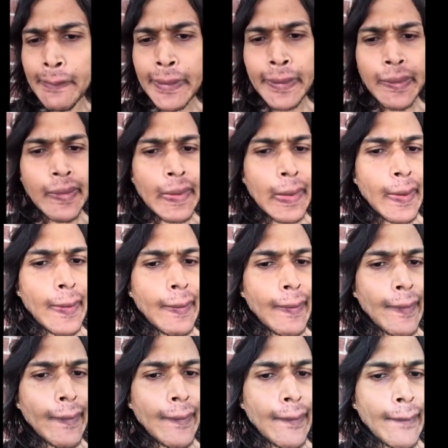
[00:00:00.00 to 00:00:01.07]
is
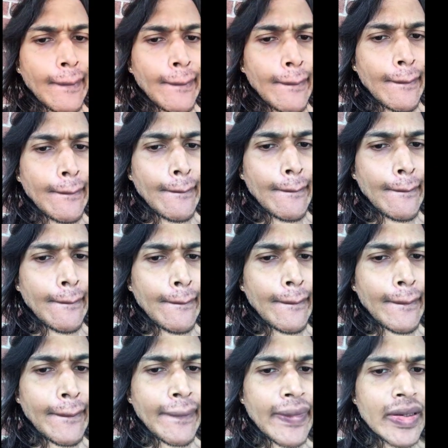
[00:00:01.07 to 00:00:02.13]
there.
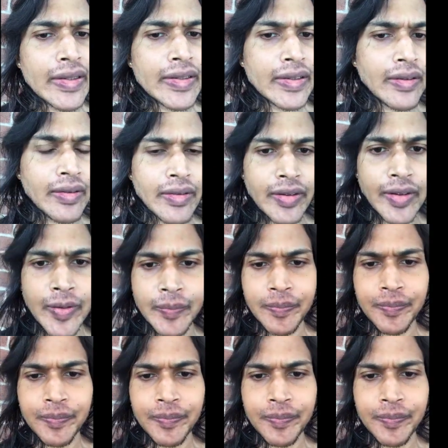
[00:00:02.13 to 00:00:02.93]
it's gone